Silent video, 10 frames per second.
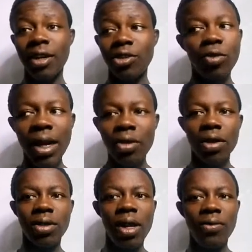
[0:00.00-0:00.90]
So when he
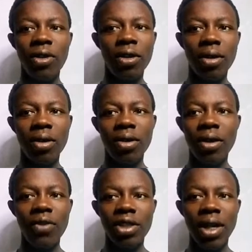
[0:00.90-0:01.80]
was calling for a
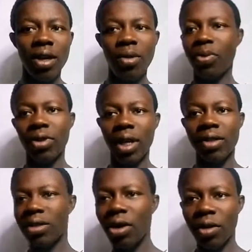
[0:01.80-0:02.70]
revolutionary protest
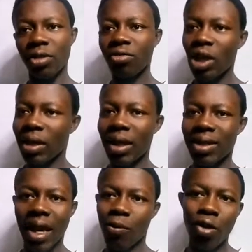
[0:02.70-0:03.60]
during Jonathan's
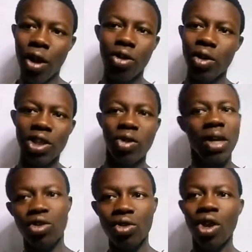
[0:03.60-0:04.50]
time, we all know he's
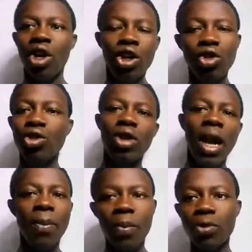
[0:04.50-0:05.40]
trying to use
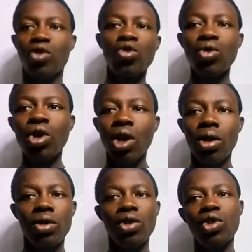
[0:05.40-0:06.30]
other people to
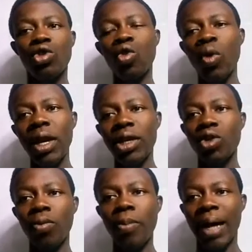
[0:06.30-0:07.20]
win his
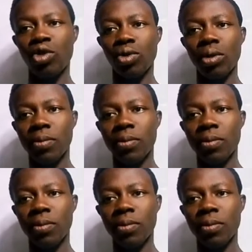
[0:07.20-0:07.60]
own battle.